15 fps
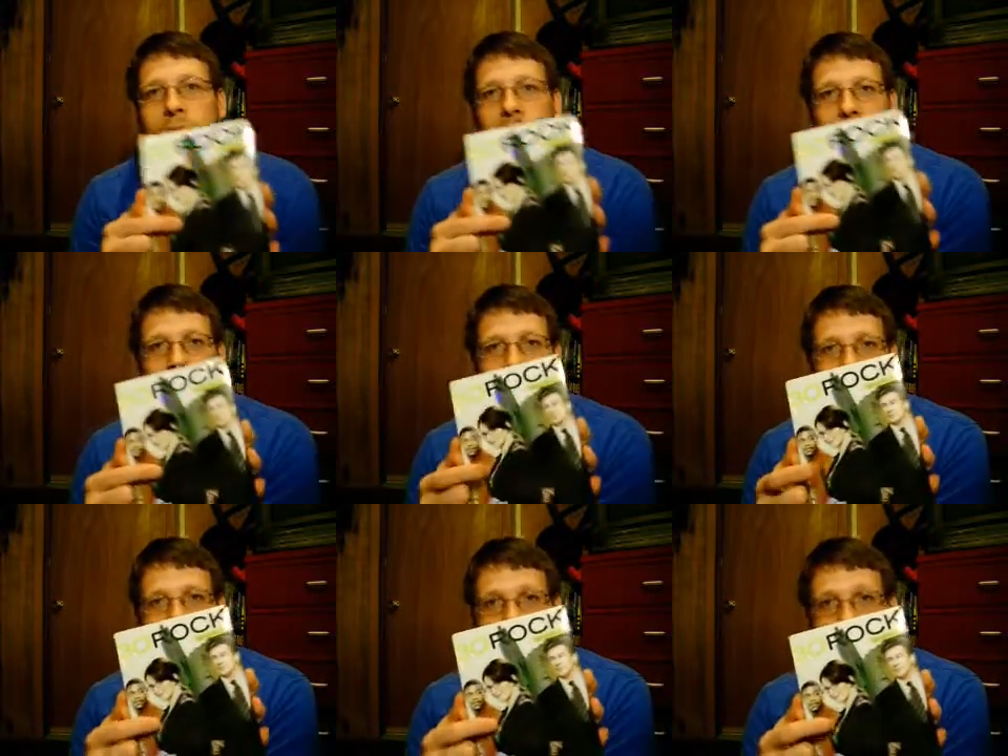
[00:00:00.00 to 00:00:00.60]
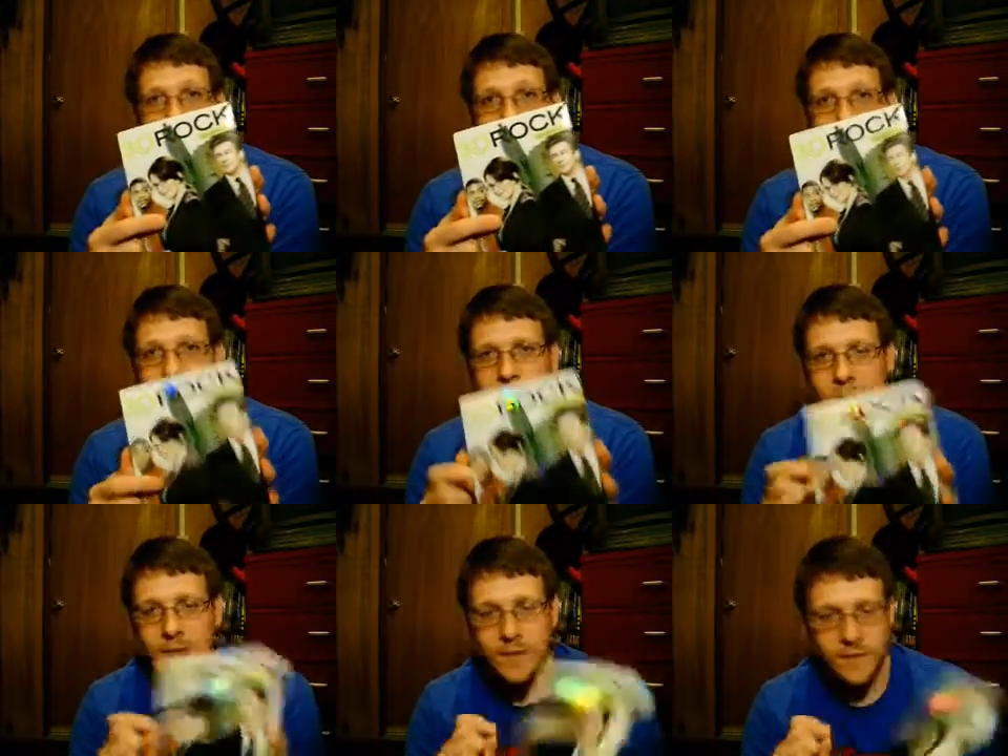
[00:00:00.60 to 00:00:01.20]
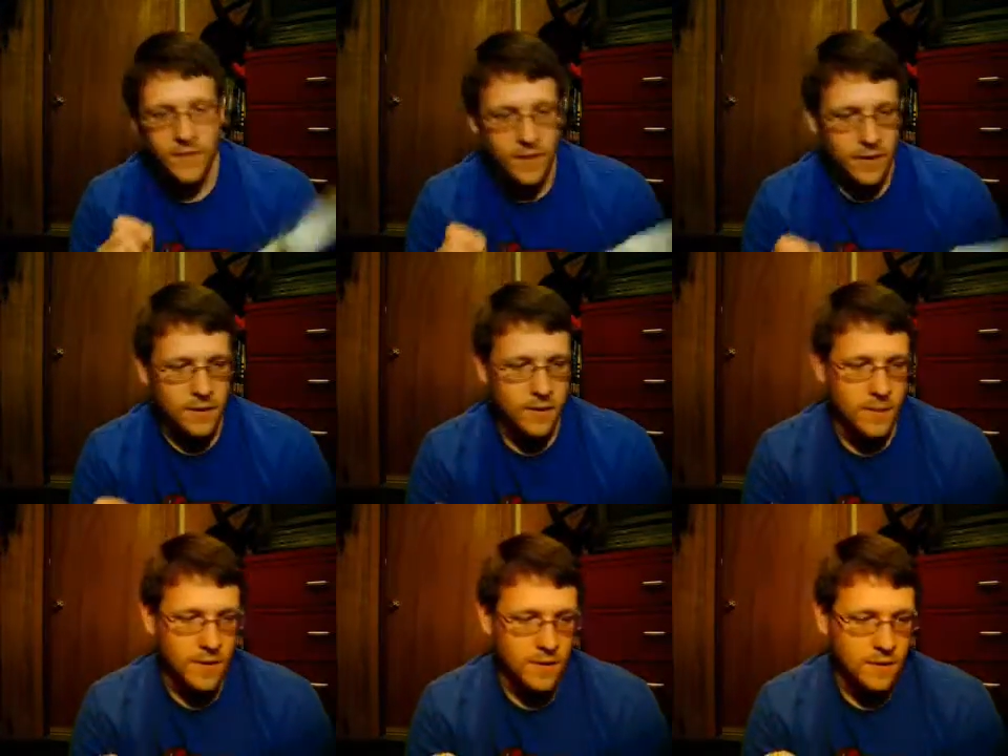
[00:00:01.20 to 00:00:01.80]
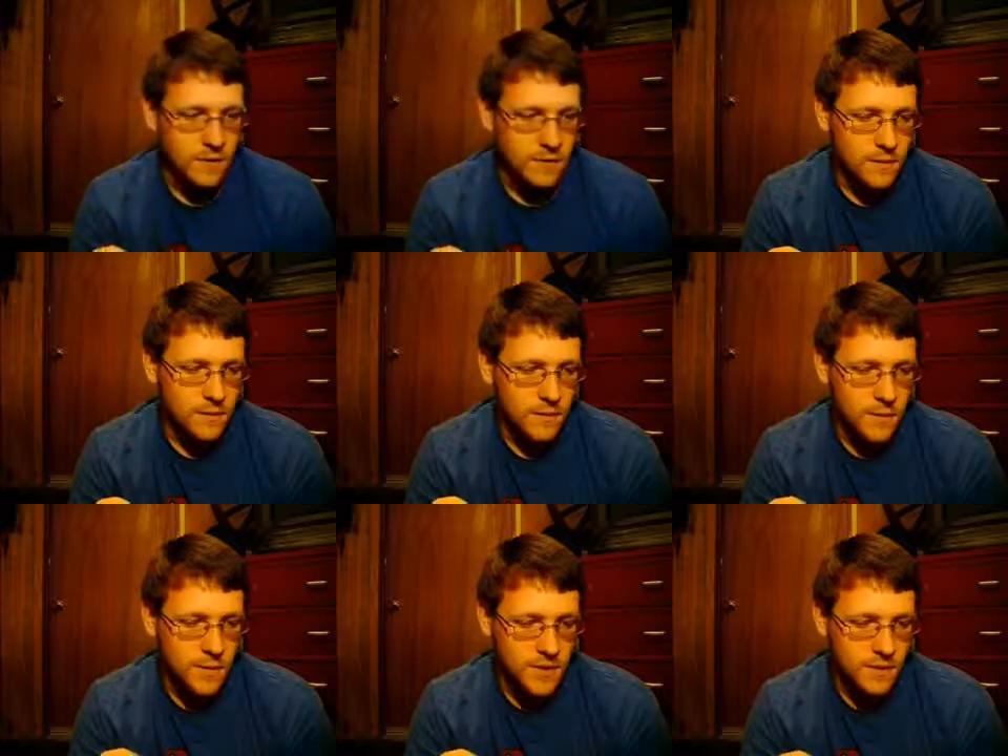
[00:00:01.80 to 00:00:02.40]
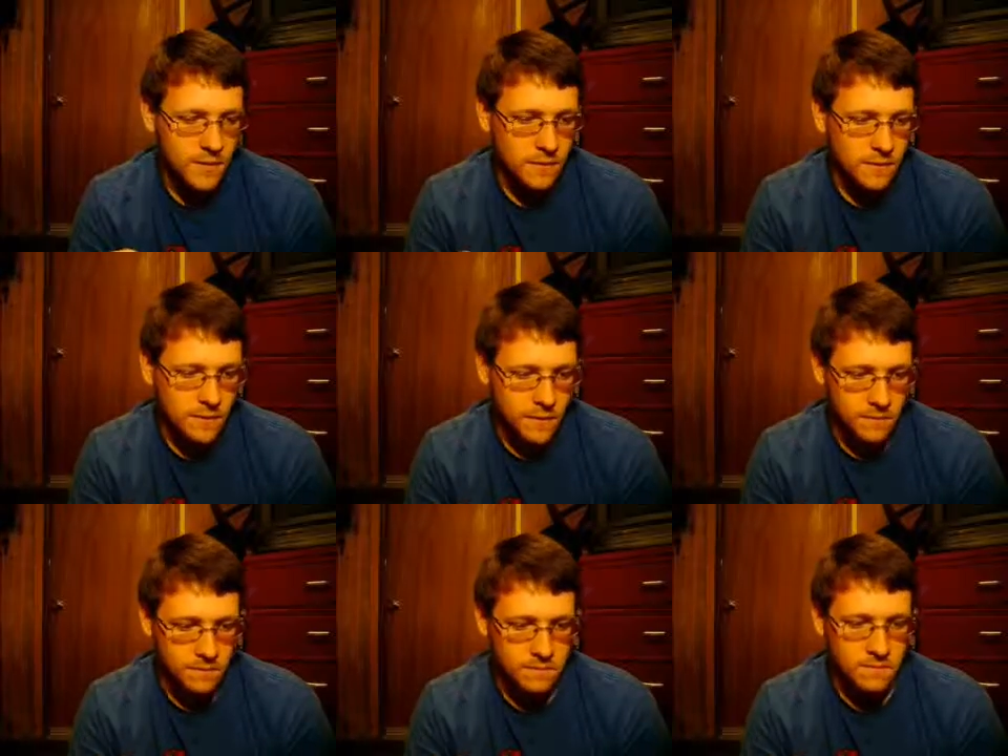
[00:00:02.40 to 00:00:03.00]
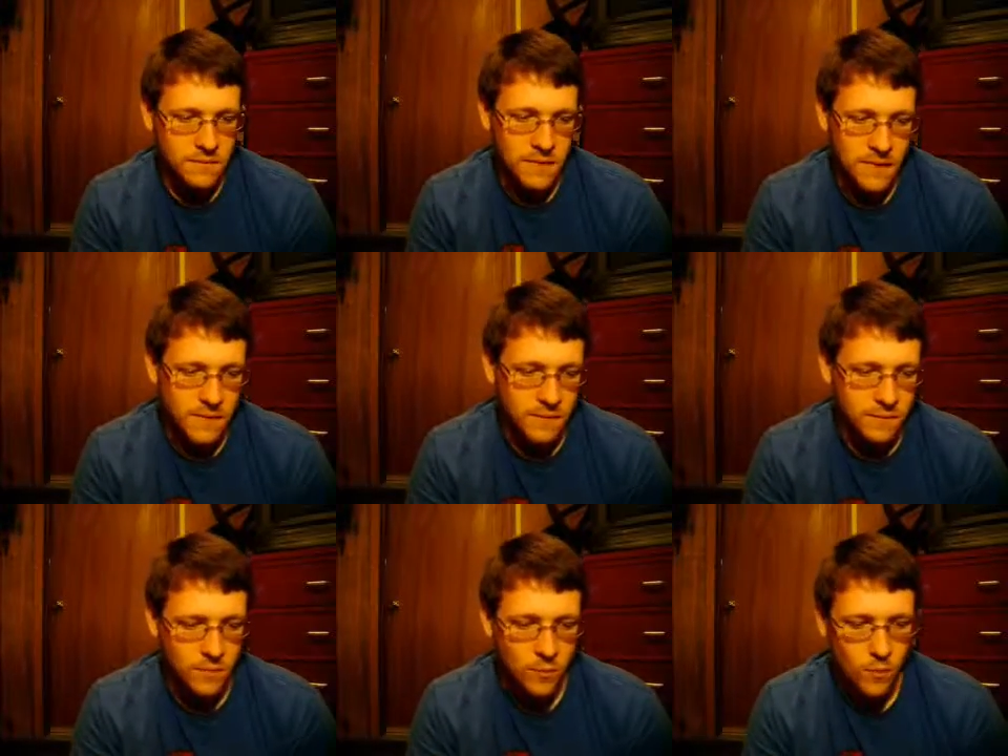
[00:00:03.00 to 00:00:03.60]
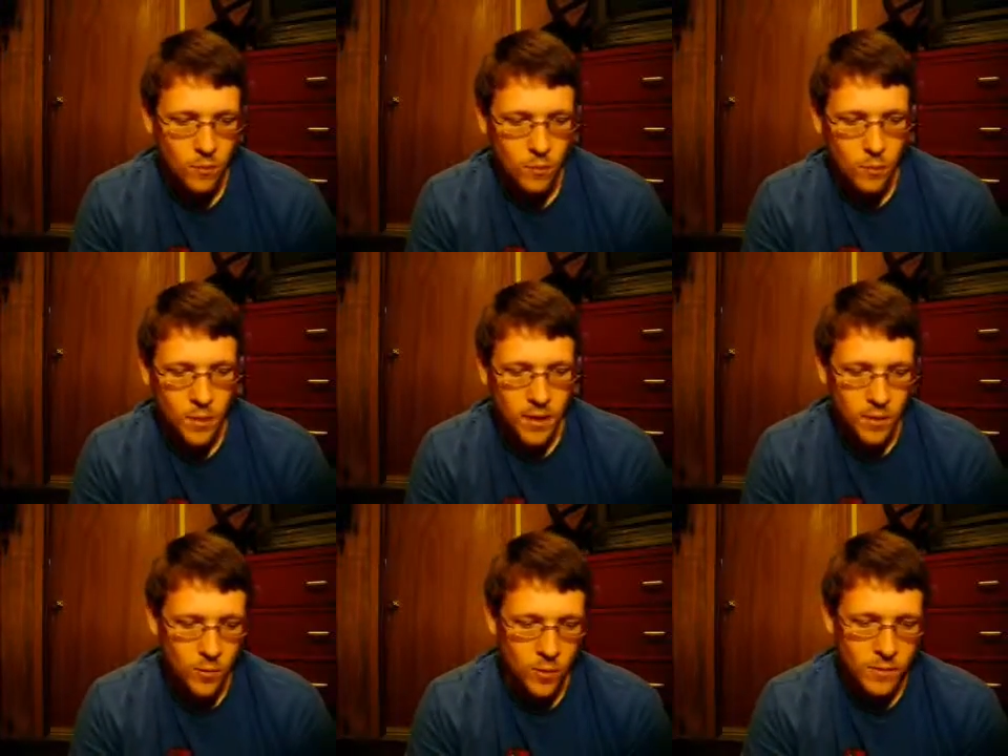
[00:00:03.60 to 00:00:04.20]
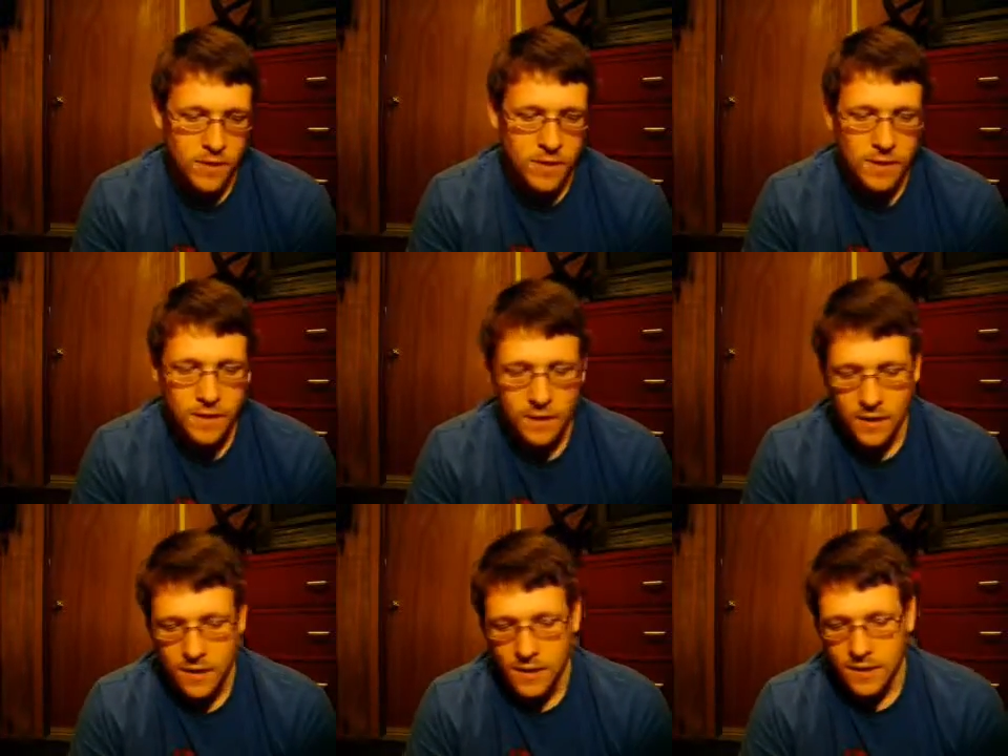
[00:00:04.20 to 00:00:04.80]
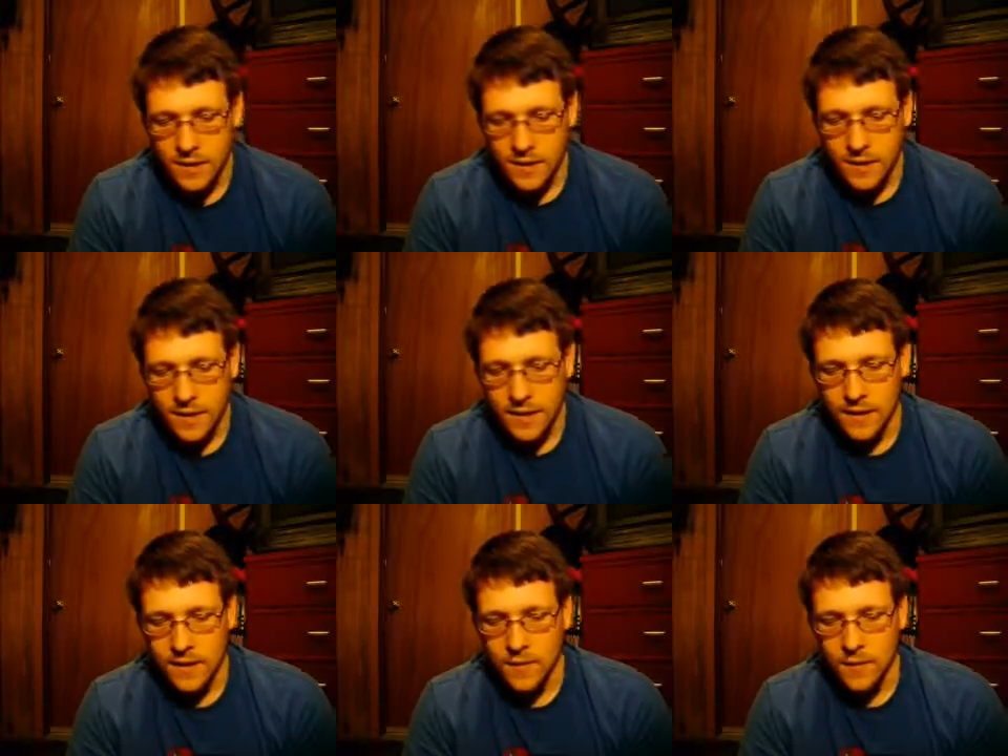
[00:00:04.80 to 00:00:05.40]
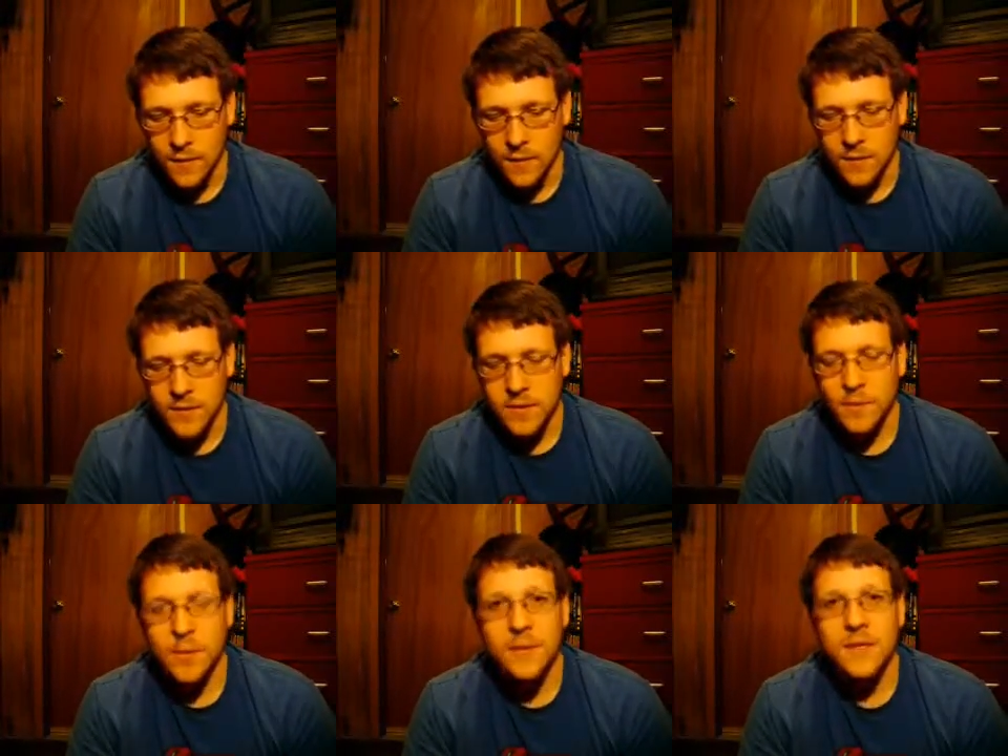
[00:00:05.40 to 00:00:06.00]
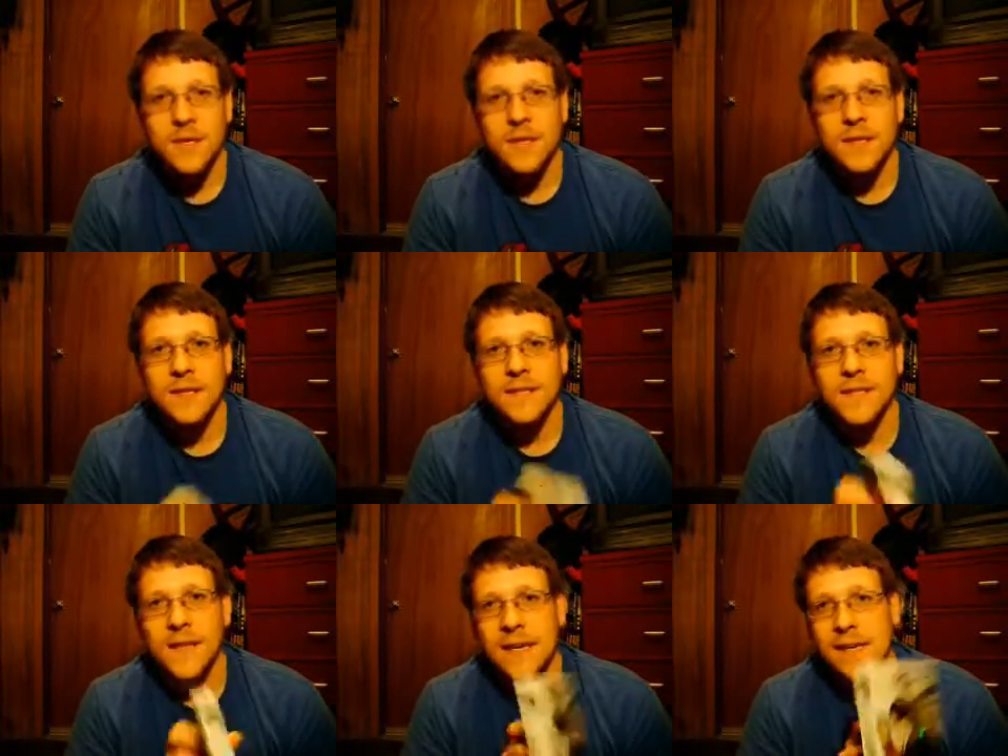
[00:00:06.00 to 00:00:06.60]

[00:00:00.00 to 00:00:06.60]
Now, I find Tina Fey to be a particularly uh, pretty woman. Uh, but when she puts on these